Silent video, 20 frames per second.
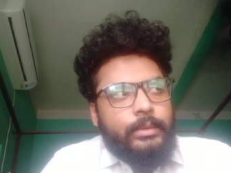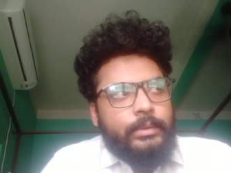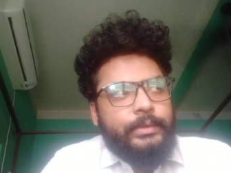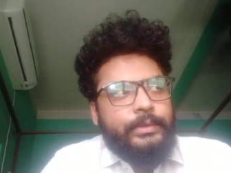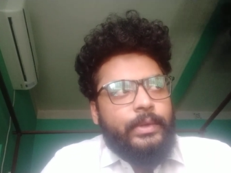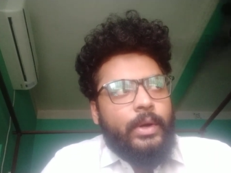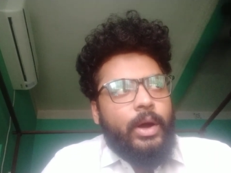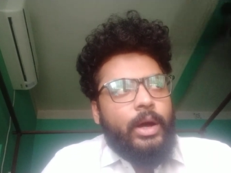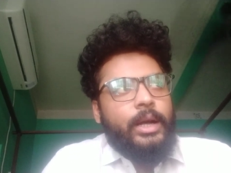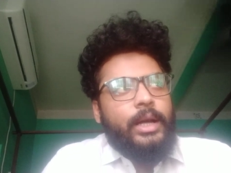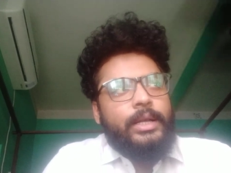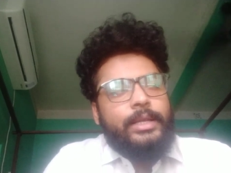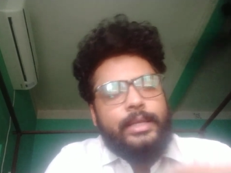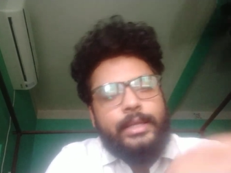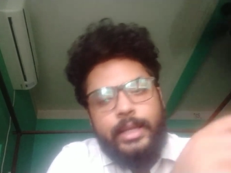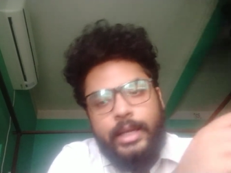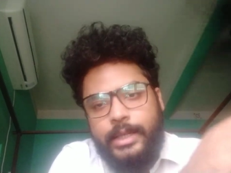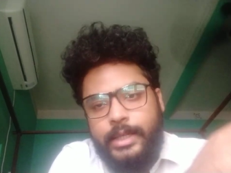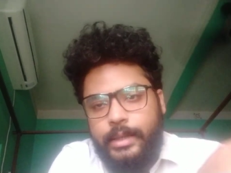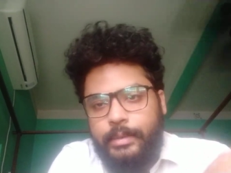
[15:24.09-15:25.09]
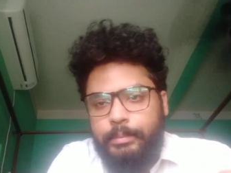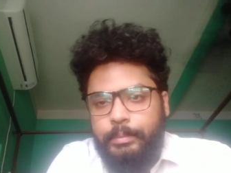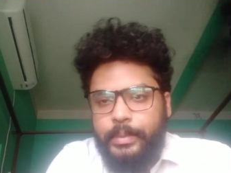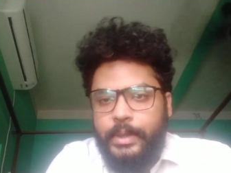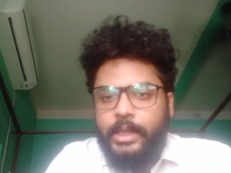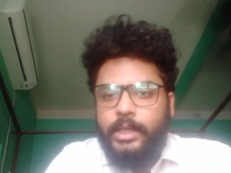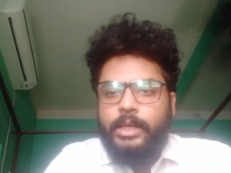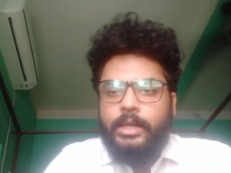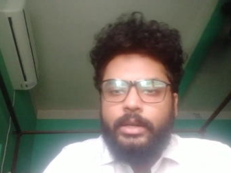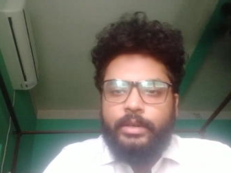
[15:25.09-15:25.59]
for a certain
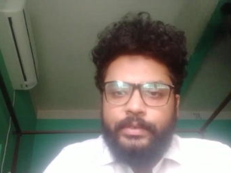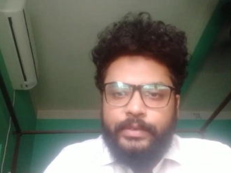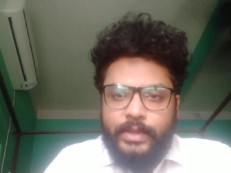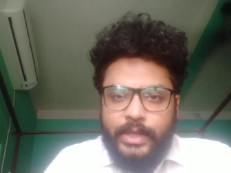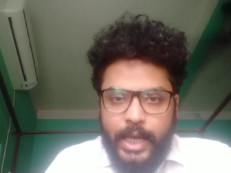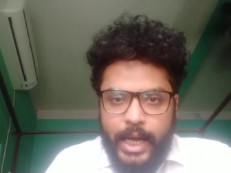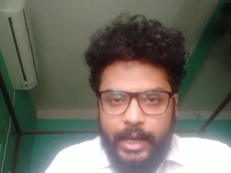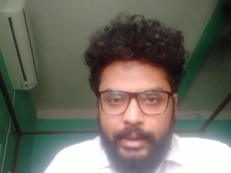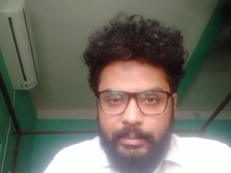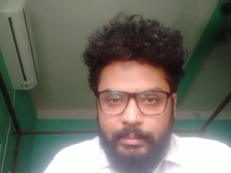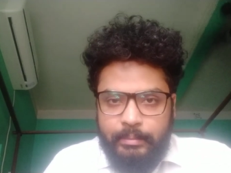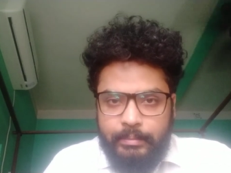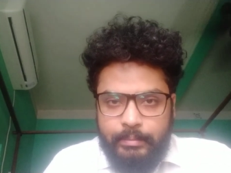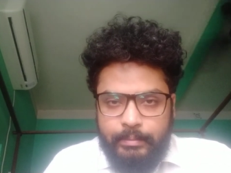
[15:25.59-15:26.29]
period of time